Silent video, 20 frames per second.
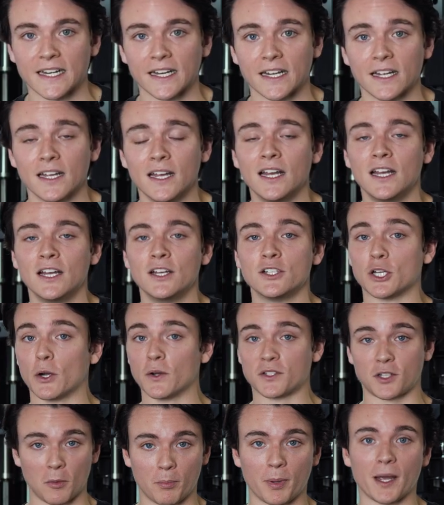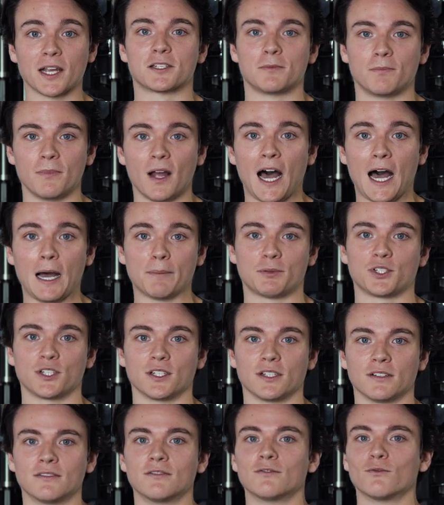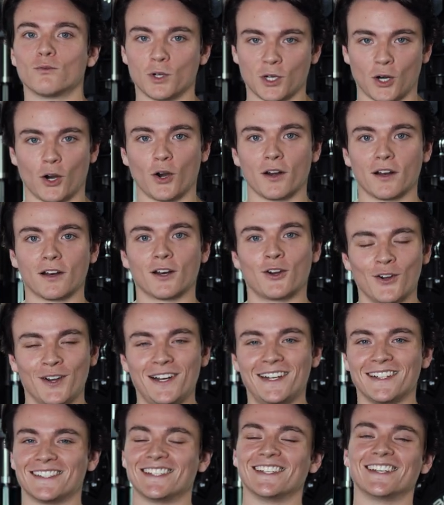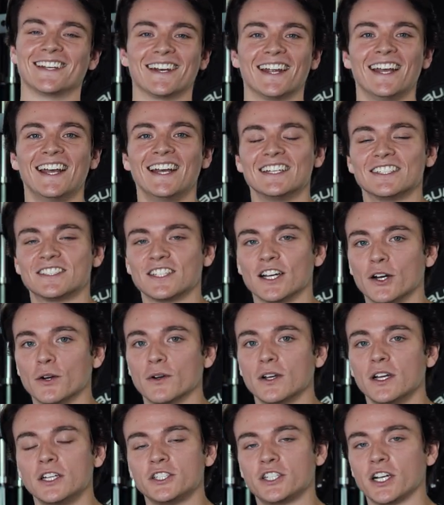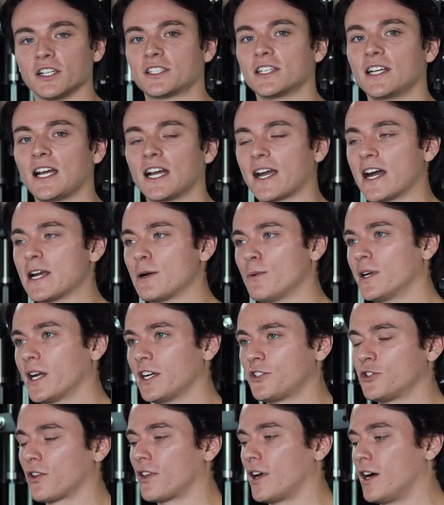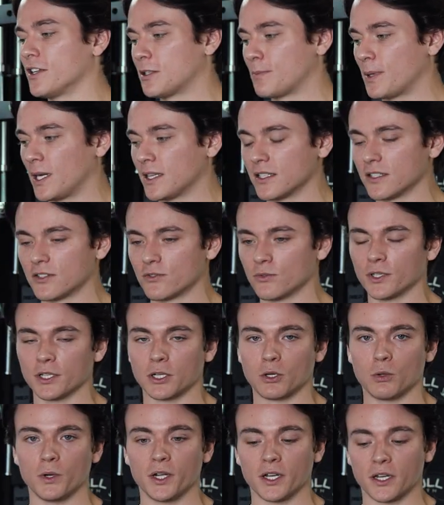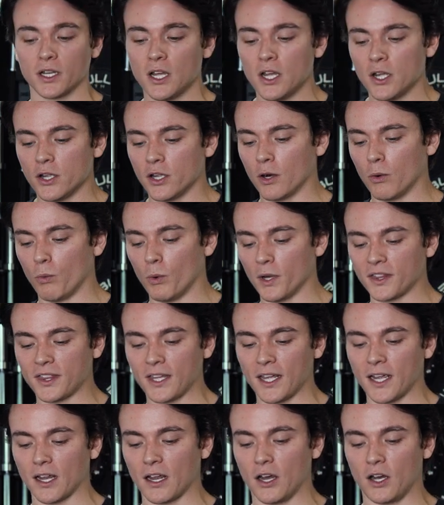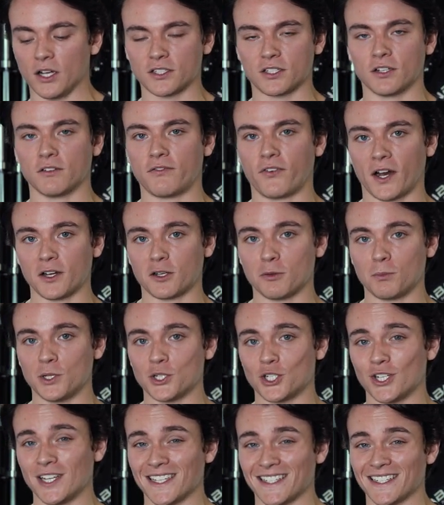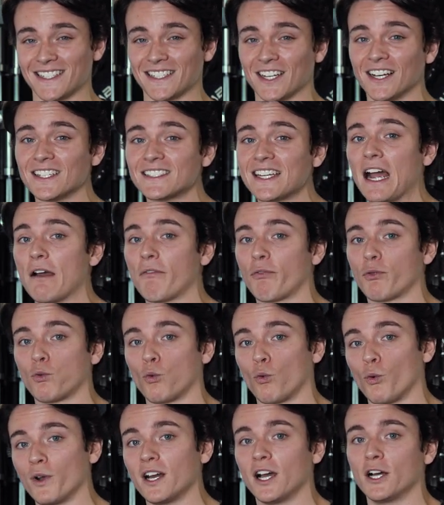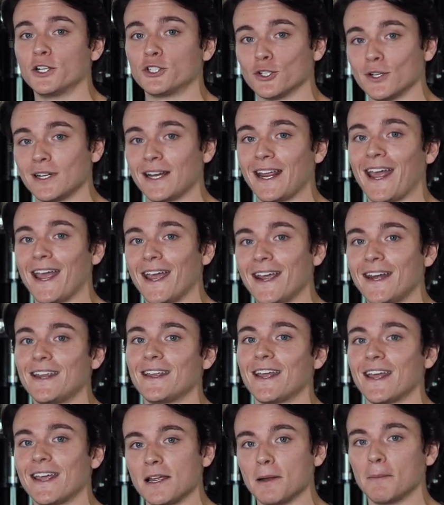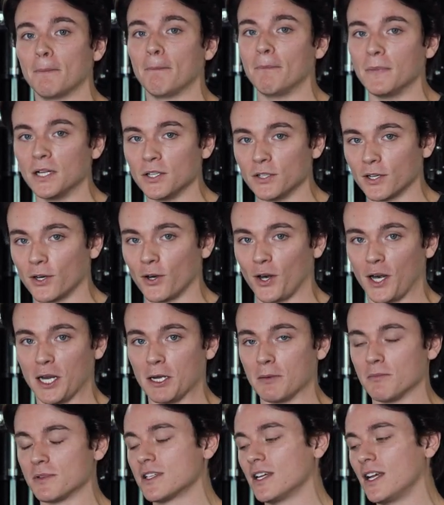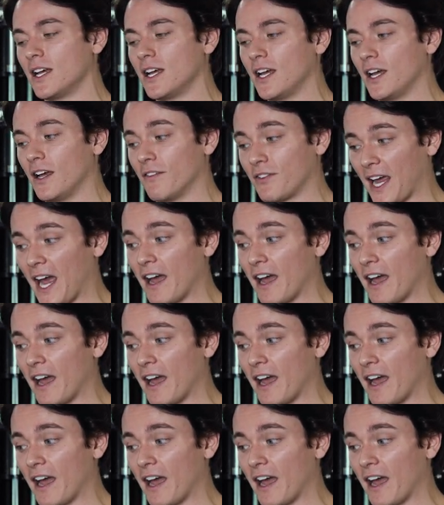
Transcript: in it, so it's our best option regarding creatine. So Chelsea, I kind of want to get your thoughts about this really quick. You know, one thing I also forgot to mention is it does have 388 milligrams of